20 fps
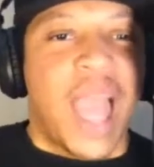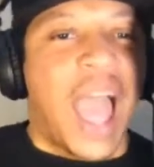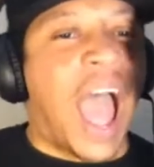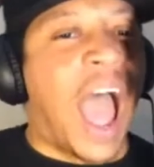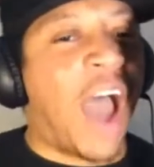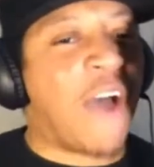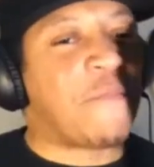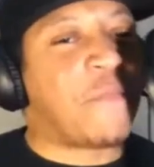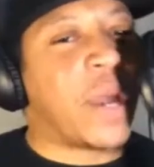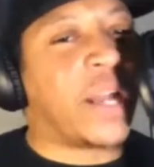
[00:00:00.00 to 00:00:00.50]

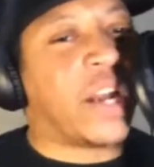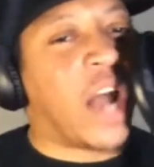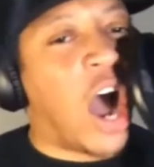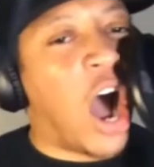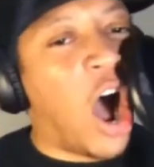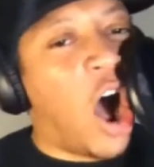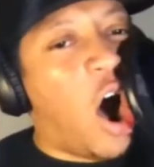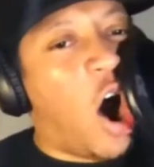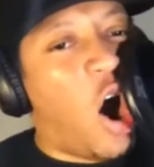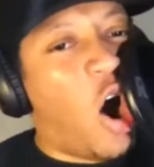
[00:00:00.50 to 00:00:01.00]
I've been
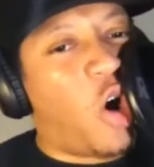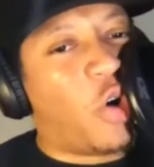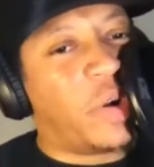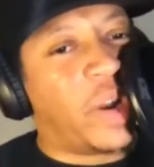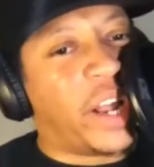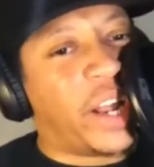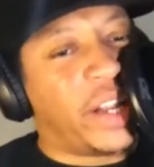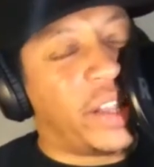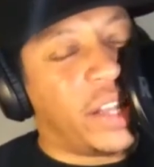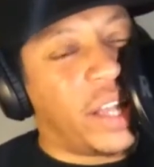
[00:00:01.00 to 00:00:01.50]

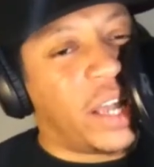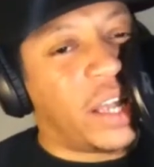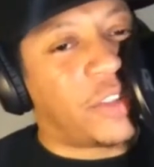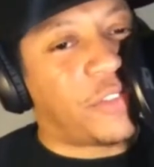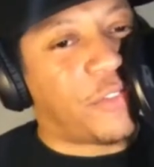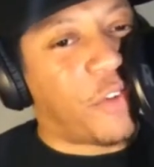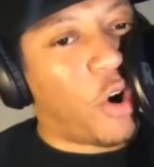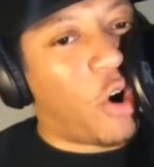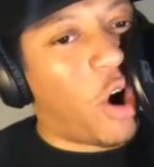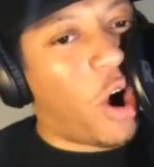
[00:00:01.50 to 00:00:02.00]
holding this
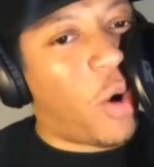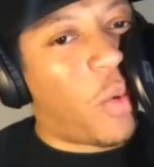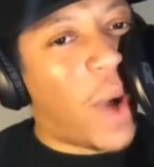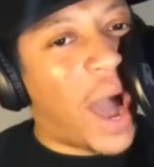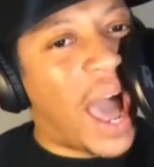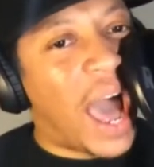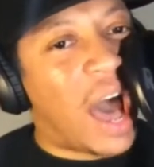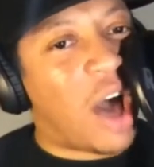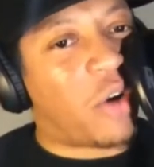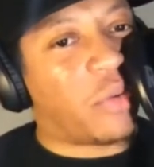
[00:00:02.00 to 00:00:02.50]
for a
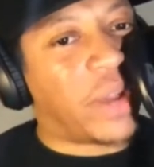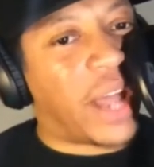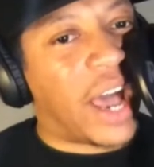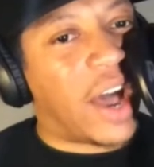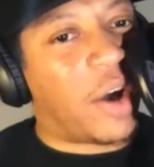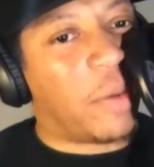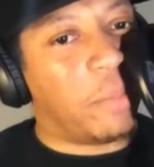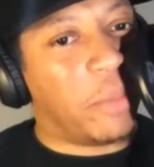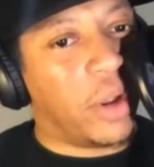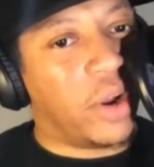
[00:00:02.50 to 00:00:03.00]
while
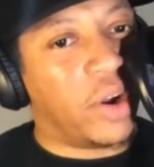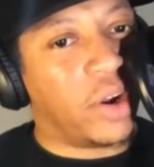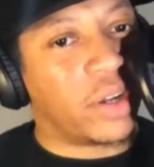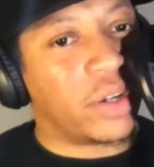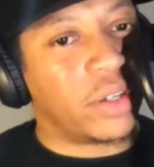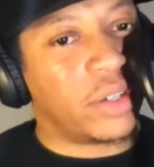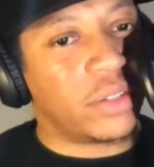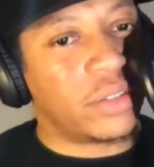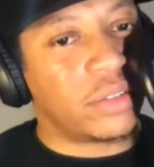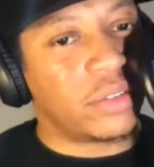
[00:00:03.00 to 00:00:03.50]
now,
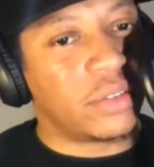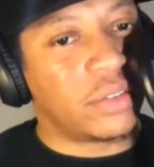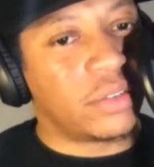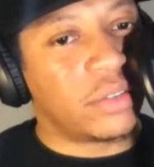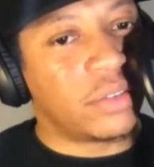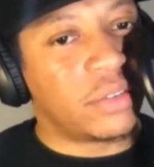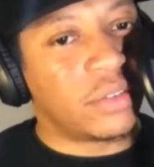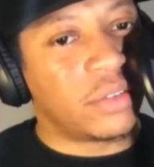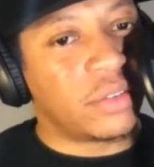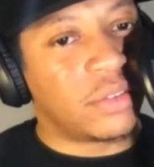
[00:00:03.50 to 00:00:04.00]
Miracle.
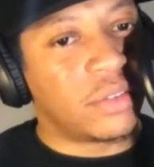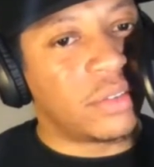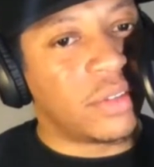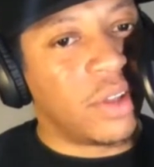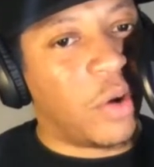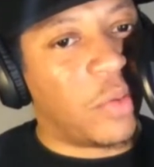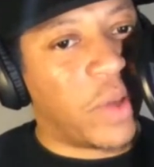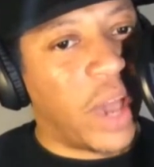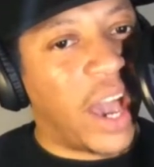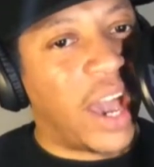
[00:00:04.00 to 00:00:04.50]

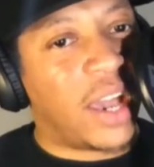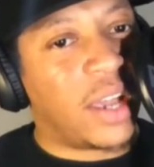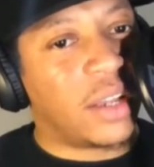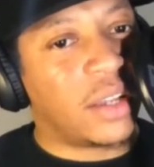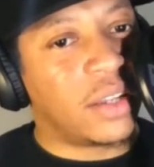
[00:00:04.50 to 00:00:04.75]
Okay?